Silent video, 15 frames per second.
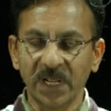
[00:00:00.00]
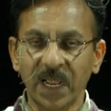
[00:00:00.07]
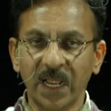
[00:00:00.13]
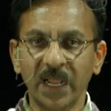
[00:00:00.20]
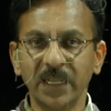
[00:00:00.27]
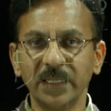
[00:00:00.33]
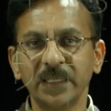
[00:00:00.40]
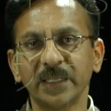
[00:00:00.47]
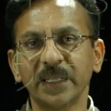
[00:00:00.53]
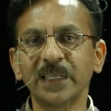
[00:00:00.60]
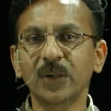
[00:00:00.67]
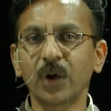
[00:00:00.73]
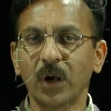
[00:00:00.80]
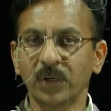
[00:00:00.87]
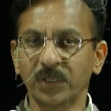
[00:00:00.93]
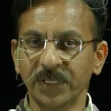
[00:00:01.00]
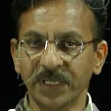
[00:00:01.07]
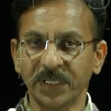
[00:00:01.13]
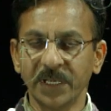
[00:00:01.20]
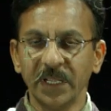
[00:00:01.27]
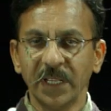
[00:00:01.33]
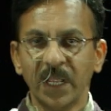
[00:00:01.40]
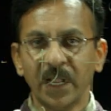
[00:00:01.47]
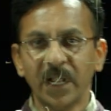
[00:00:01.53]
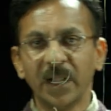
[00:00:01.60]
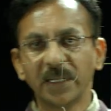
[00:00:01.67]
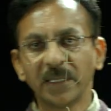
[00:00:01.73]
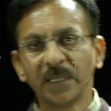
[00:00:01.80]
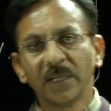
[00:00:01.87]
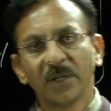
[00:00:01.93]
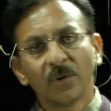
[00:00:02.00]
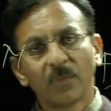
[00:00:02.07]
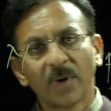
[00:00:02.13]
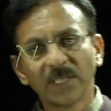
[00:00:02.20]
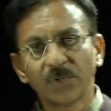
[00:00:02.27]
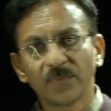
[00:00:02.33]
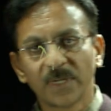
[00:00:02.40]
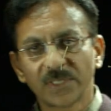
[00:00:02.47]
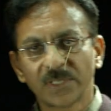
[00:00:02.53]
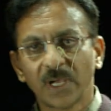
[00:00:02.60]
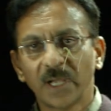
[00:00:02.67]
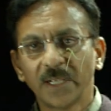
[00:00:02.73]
and then concrete, and vice versa.